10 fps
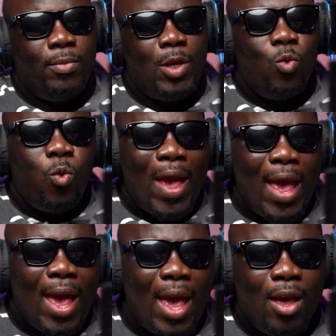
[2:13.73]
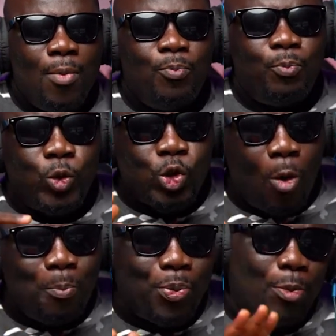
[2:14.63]
Where
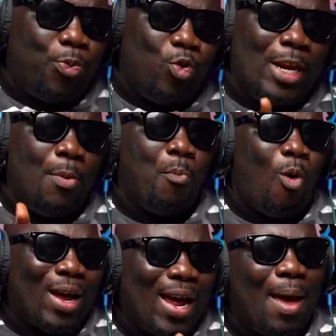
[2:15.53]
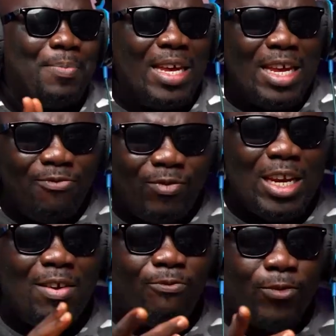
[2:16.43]
some people they mock him. Even
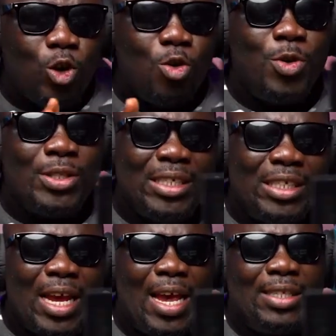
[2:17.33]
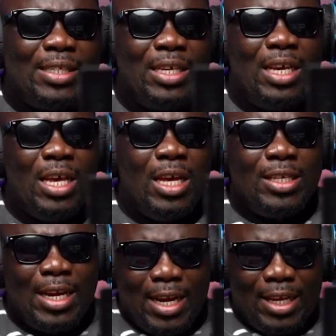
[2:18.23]
in fellow musicians.
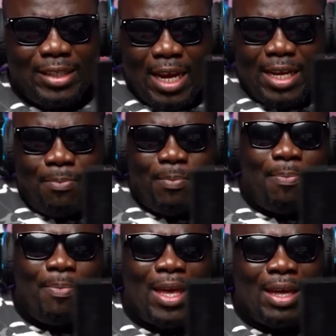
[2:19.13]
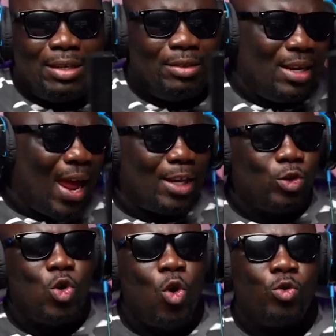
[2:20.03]
They take the mimic.
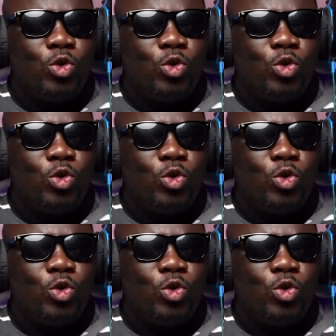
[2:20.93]
Like you know.